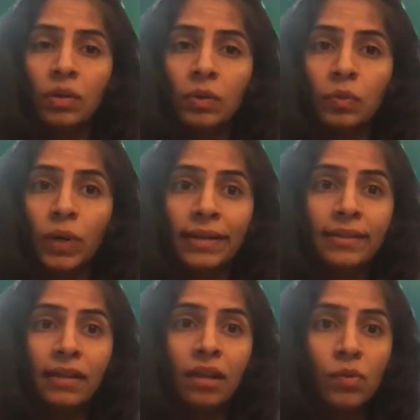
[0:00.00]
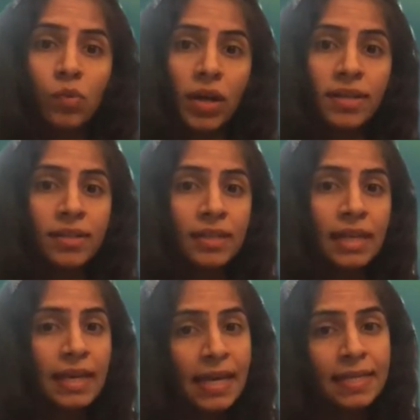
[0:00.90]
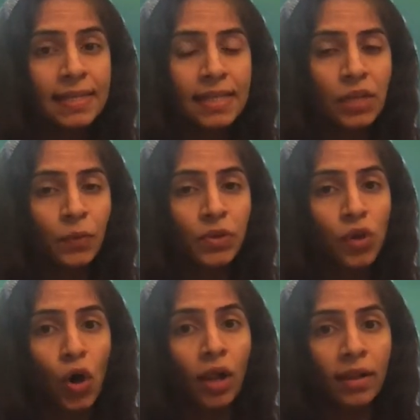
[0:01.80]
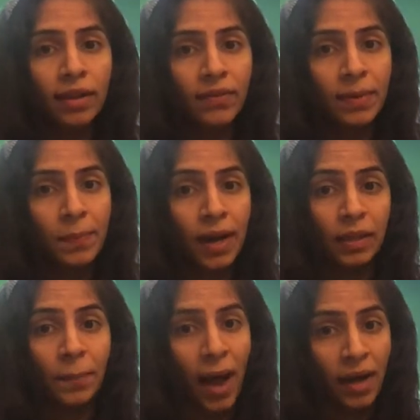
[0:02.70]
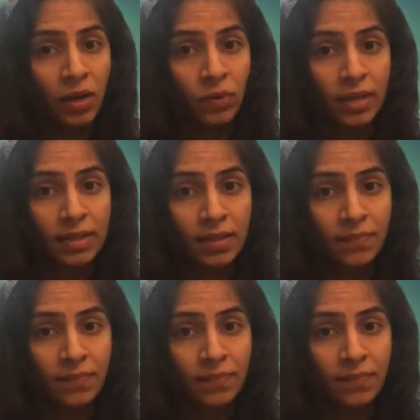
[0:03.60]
well, nothing was his. It was all given by the Pandavas.